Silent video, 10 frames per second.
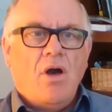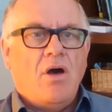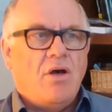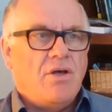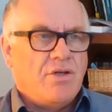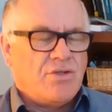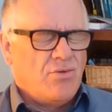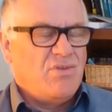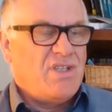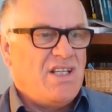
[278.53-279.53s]
A
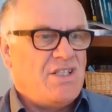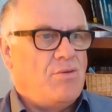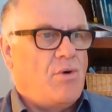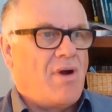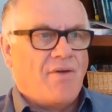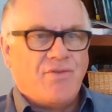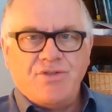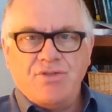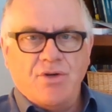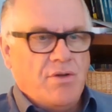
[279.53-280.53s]
school teacher will have
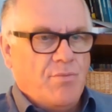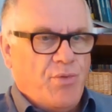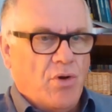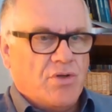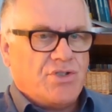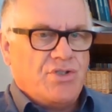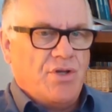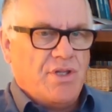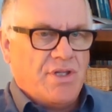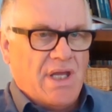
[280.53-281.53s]
certain books,
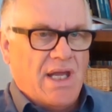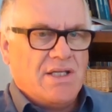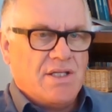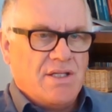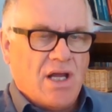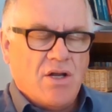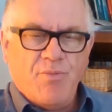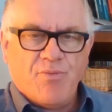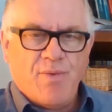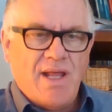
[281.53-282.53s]
certain things, and they're going
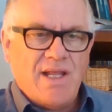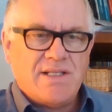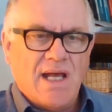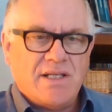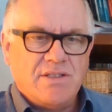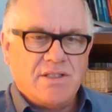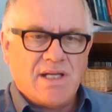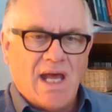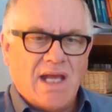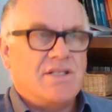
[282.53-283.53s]
to prepare this lesson
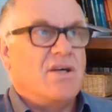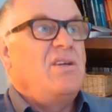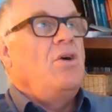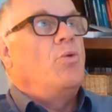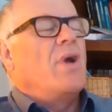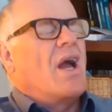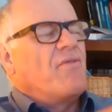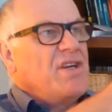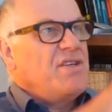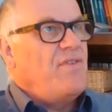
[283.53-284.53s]
today. So we
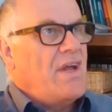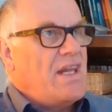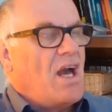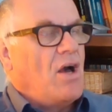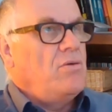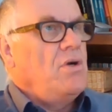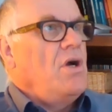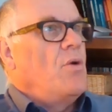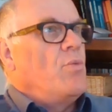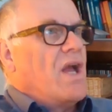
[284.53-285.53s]
have this video,
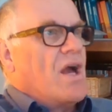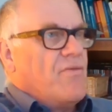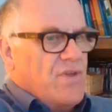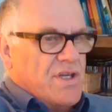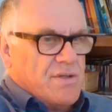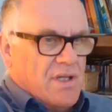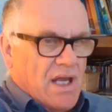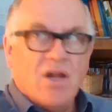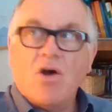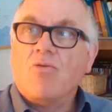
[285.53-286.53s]
and we have this
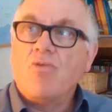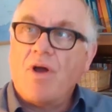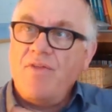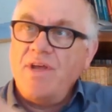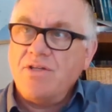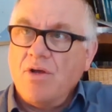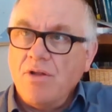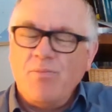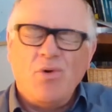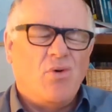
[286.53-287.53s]
thing, and I'll write this
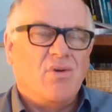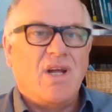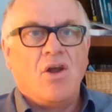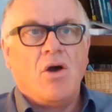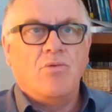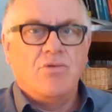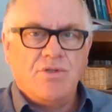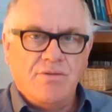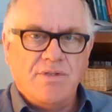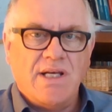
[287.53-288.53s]
on the board, and I will
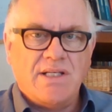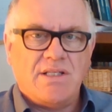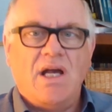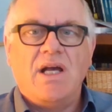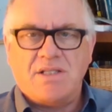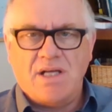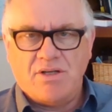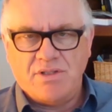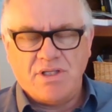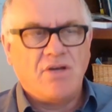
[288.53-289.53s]
do this,
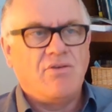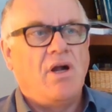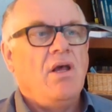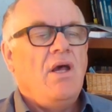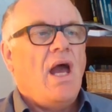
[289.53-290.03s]
etc.